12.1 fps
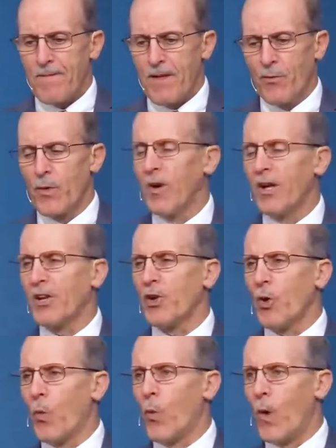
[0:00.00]
if we want to
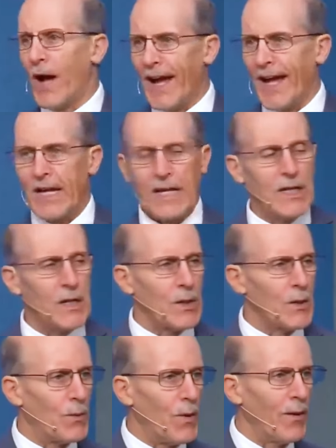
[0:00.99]
know why
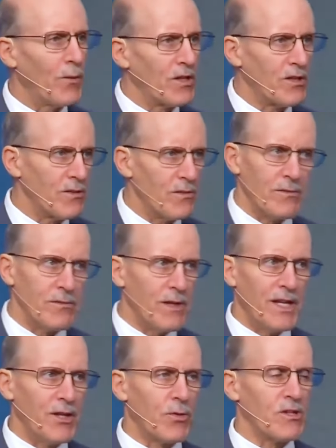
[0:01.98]
would
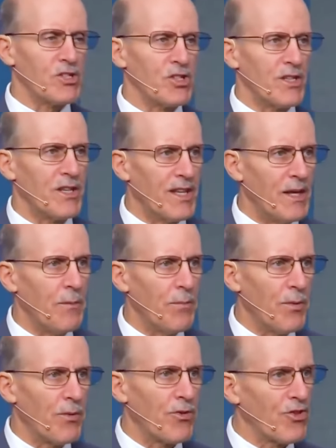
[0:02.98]
any Christian
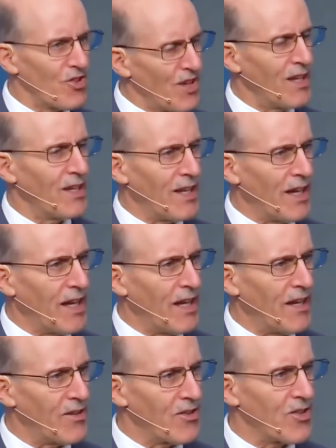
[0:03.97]
keep Sunday
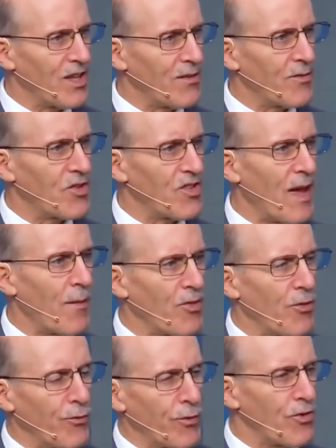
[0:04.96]
instead of the Sabbath,
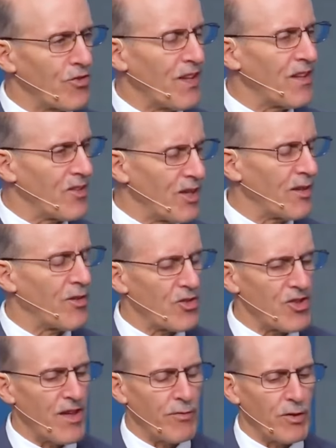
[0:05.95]
the first day instead of the
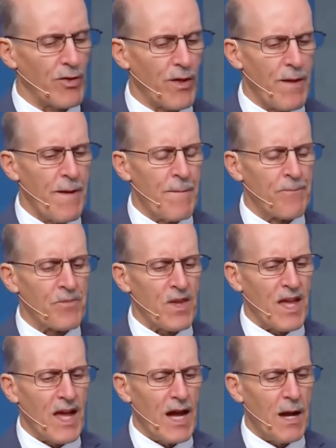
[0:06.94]
seventh,
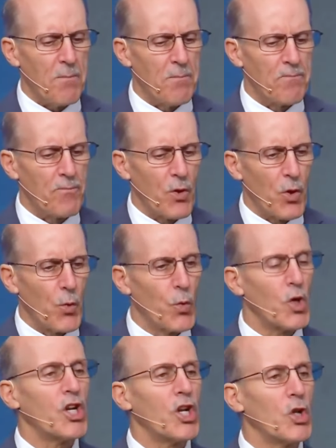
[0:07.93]

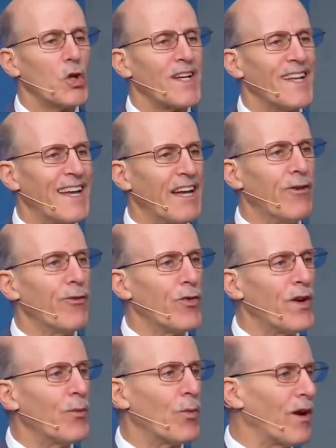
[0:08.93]
we're going to look at
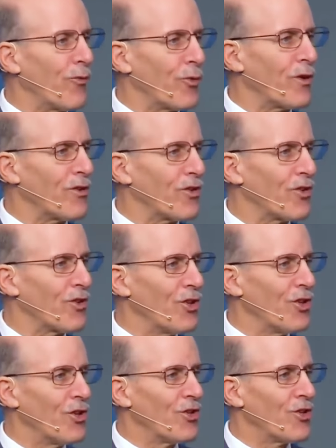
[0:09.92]
every reference
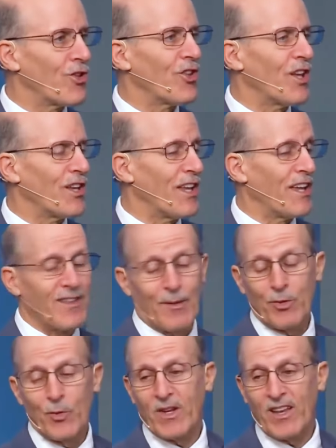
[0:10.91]
to Sunday,
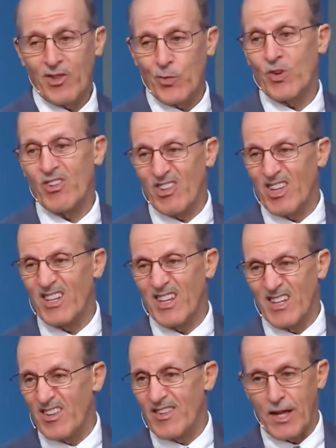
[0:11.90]
except you realize the word
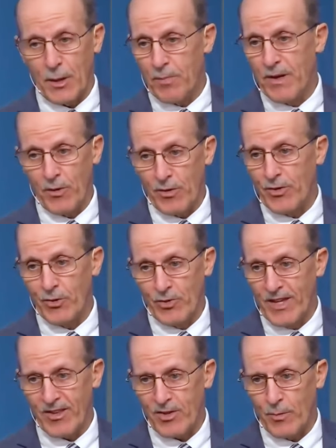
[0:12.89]
Sunday does not appear in the New
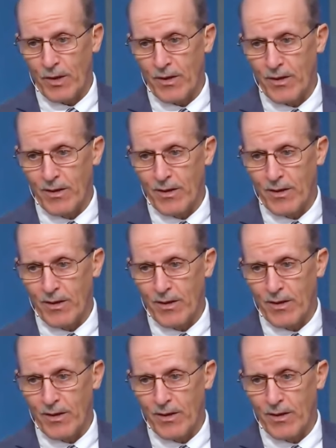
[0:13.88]
Testament.